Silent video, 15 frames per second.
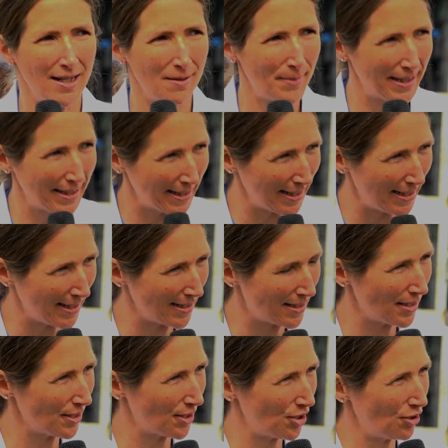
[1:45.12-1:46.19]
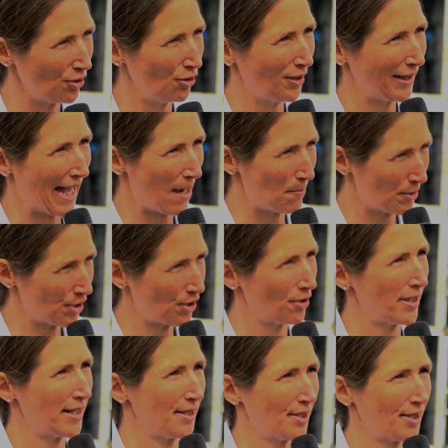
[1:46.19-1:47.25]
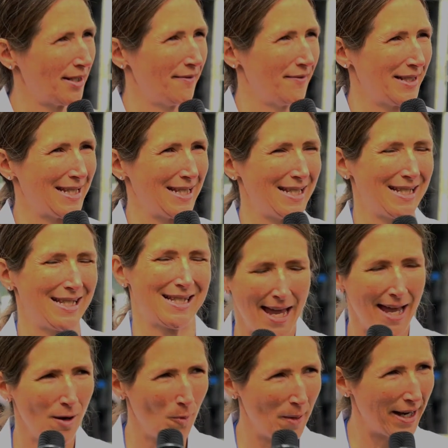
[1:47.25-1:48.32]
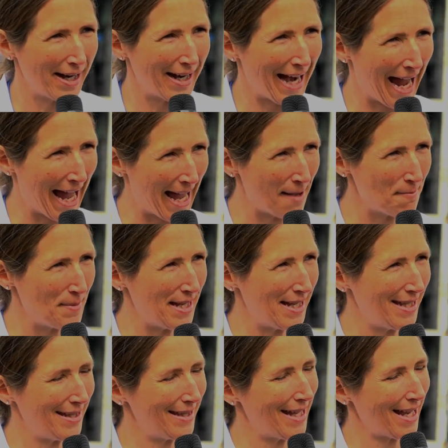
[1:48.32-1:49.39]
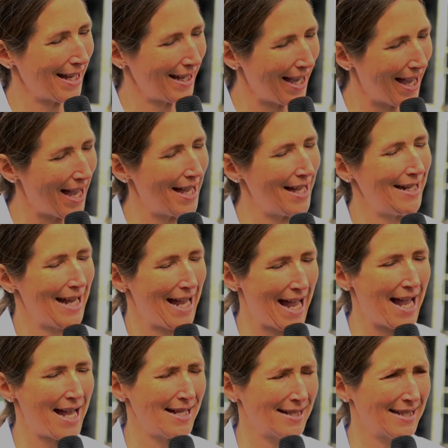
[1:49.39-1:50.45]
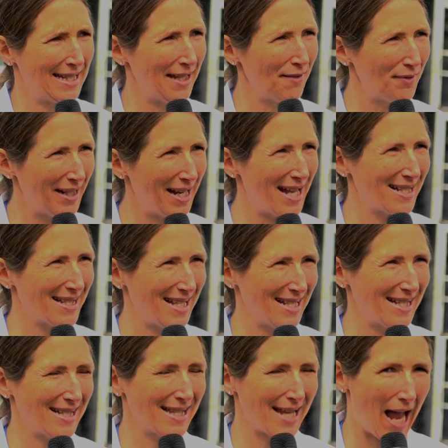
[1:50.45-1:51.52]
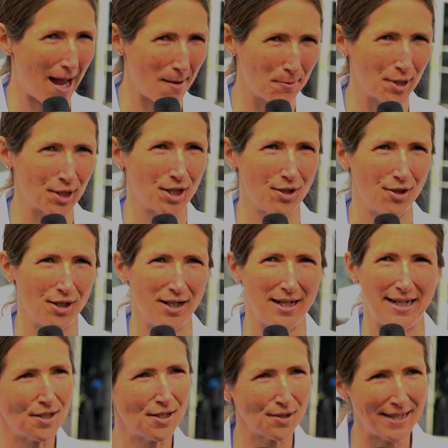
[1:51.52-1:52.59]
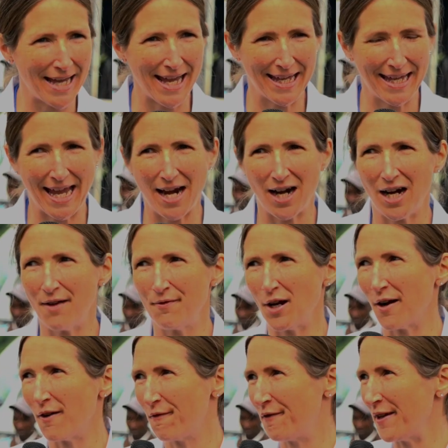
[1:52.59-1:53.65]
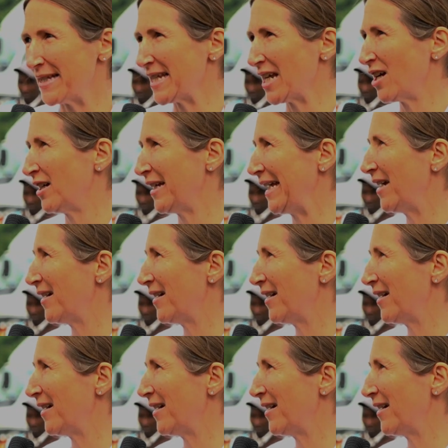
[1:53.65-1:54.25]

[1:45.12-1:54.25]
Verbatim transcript: and ability to do laboratory services. And we are happy that God has given us this opportunity to take care of your physical